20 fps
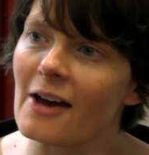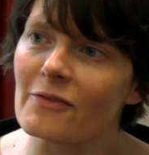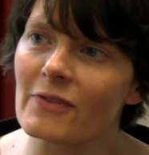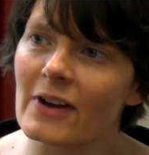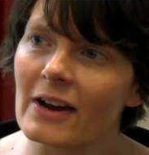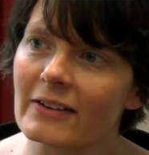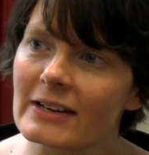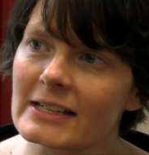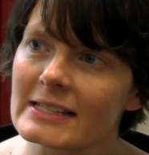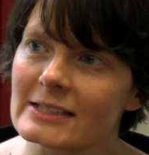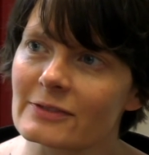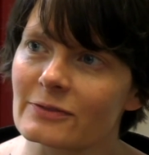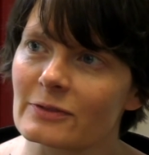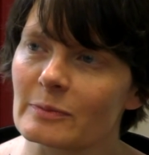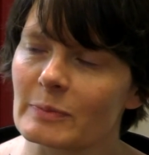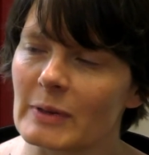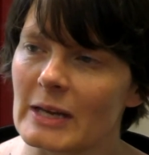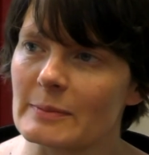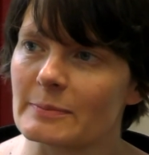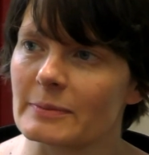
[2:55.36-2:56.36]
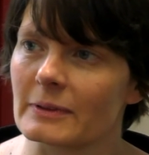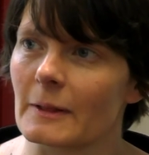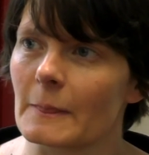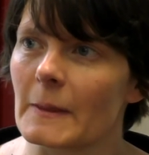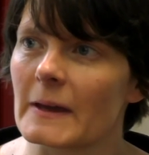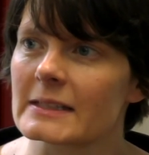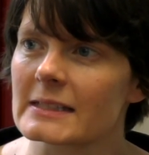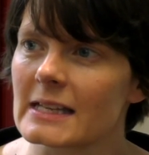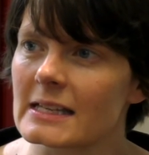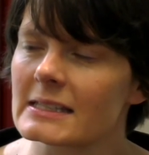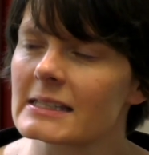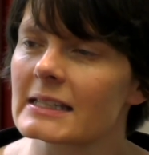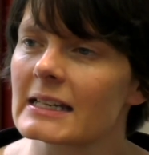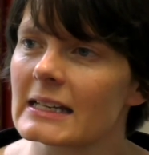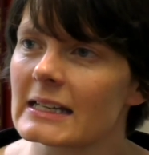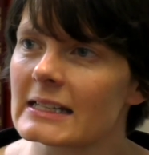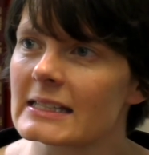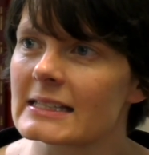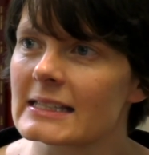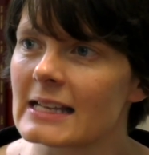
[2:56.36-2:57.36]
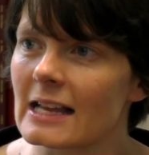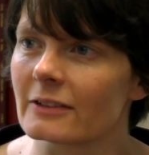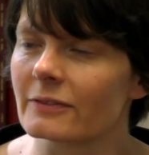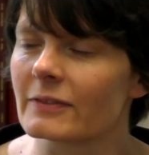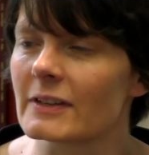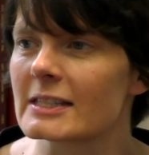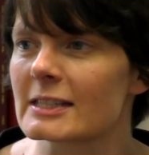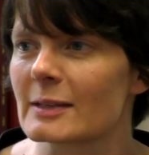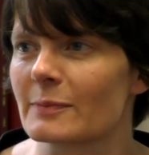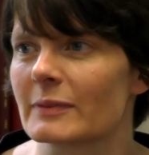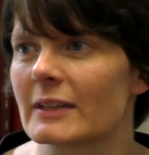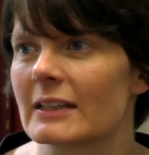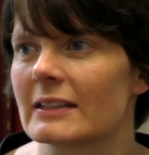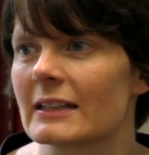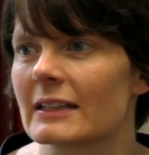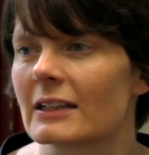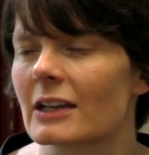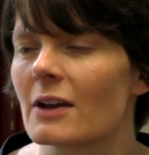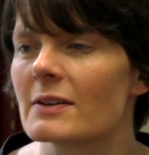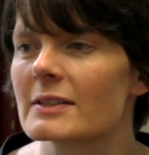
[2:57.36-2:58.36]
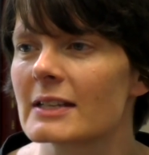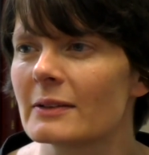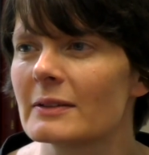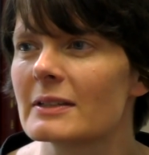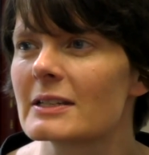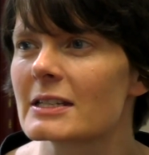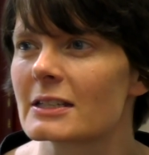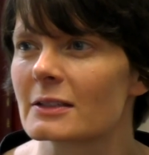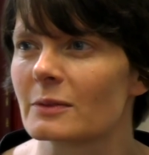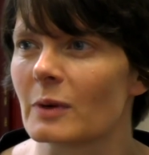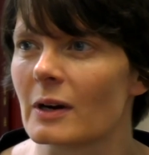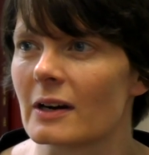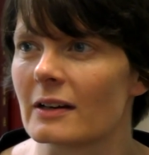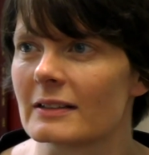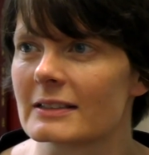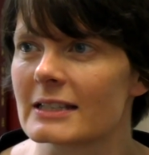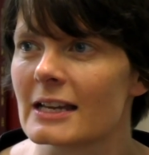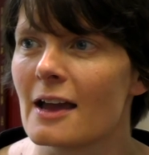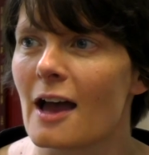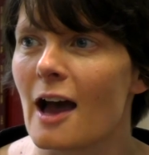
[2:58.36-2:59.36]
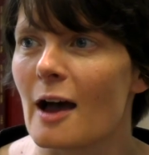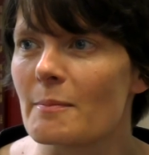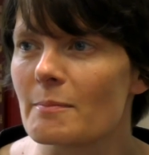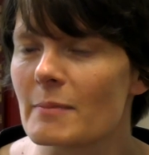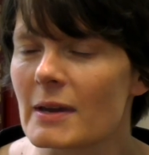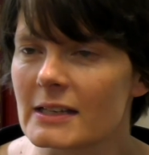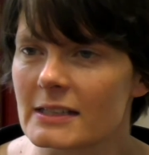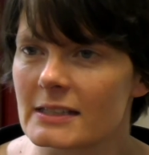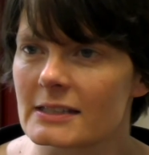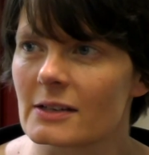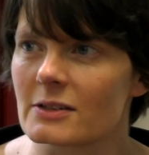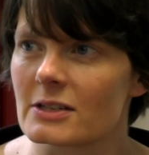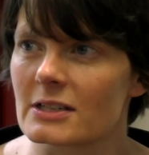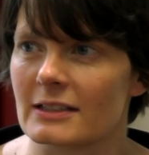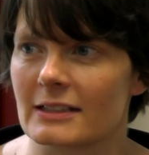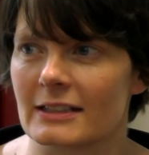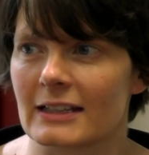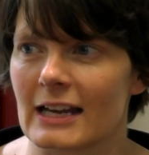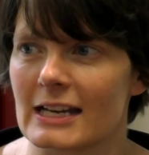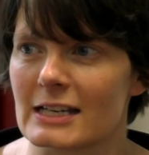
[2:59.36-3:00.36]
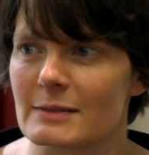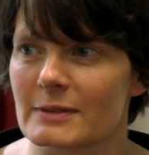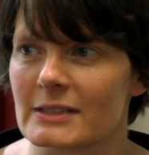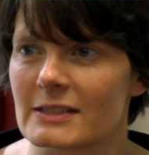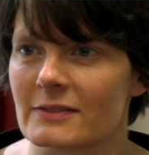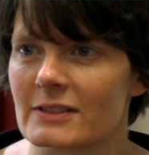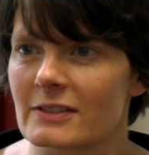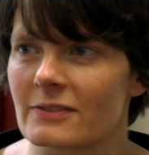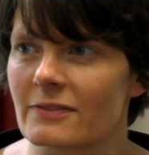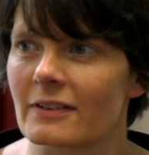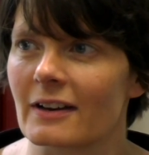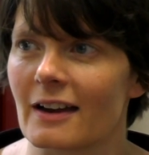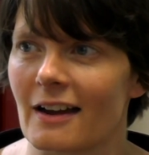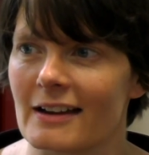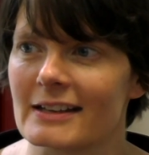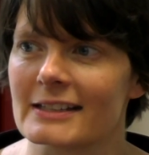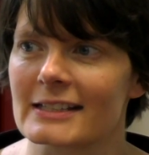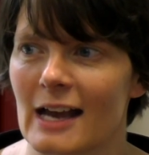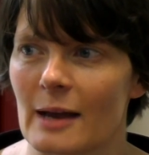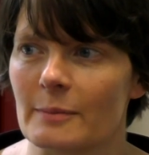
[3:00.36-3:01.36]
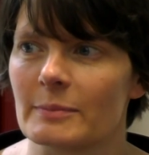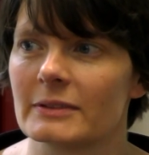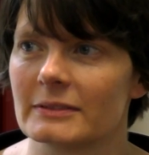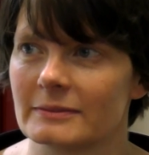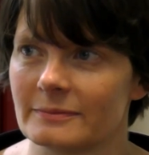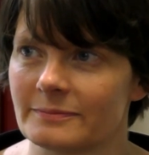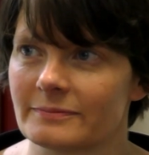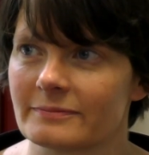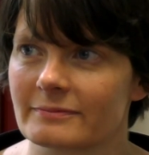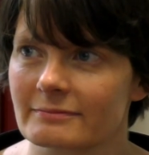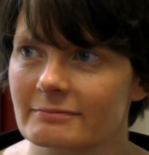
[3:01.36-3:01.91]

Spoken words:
various different people. That sense that it itself is something that goes out into the world and makes social engagements of different kinds happen.